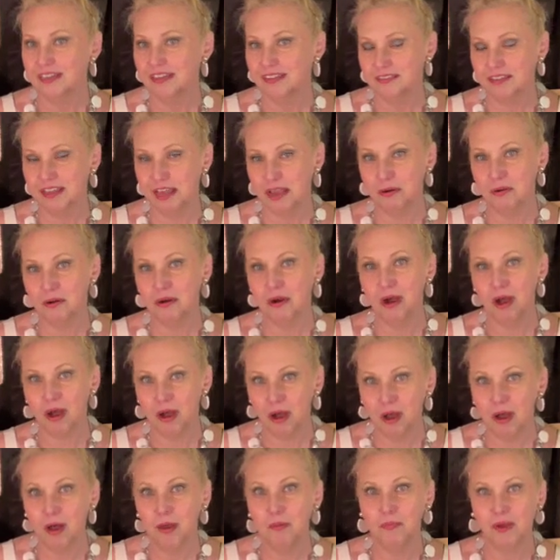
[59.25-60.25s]
They were
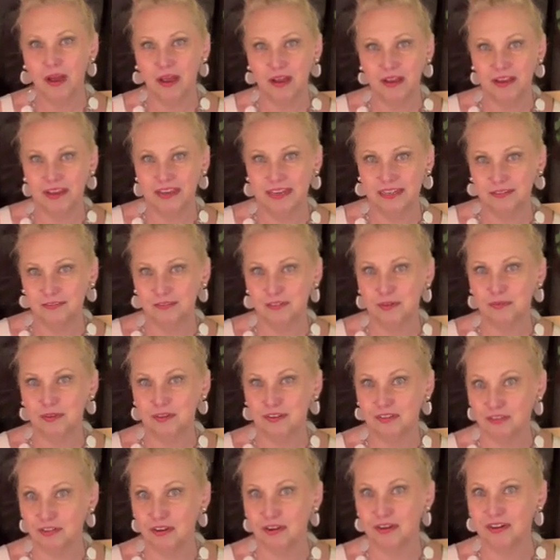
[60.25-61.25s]
all mine from the
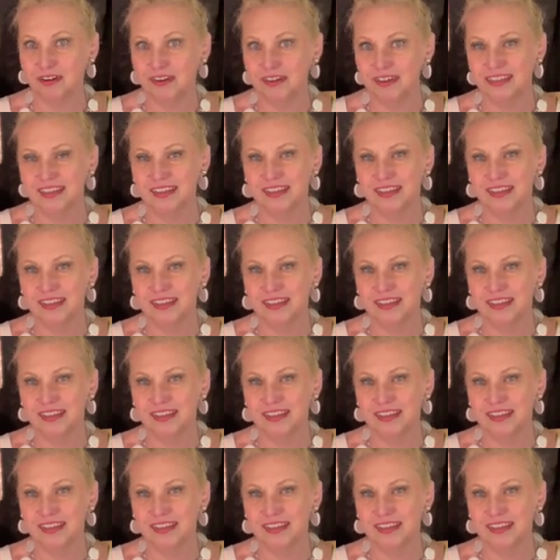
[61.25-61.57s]
start.